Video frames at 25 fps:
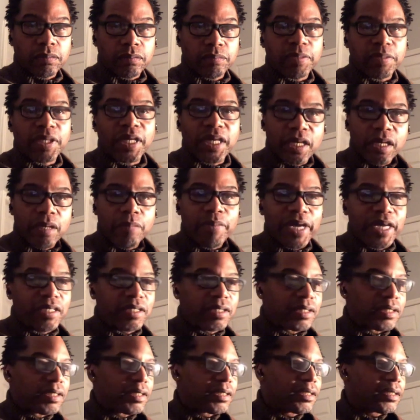being a
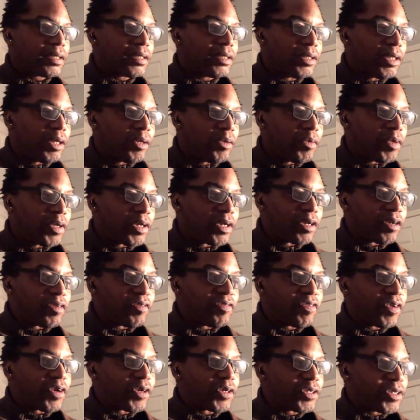bassist, one of the
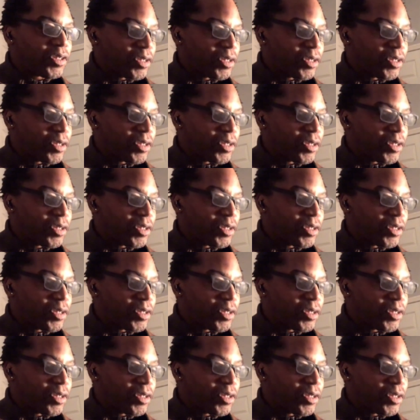first